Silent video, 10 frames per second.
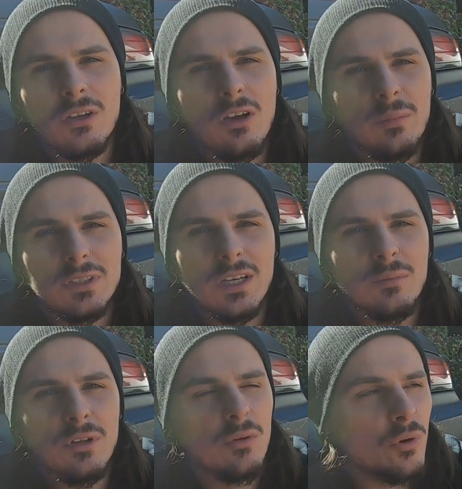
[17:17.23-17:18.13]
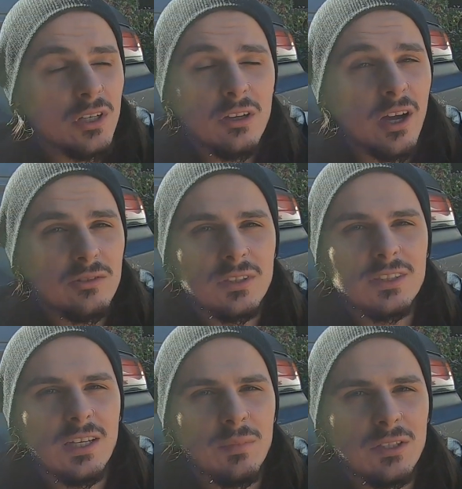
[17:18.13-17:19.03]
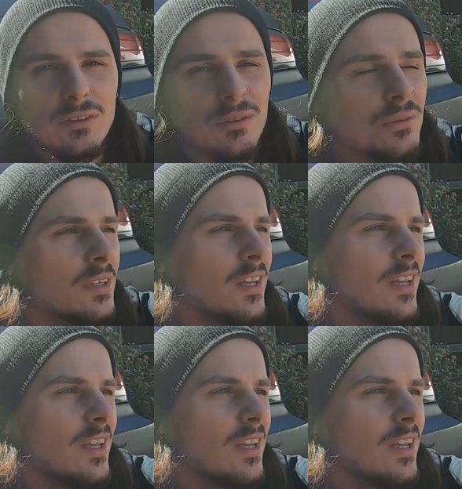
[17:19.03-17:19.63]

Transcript: comment down below what you guys want to see me do,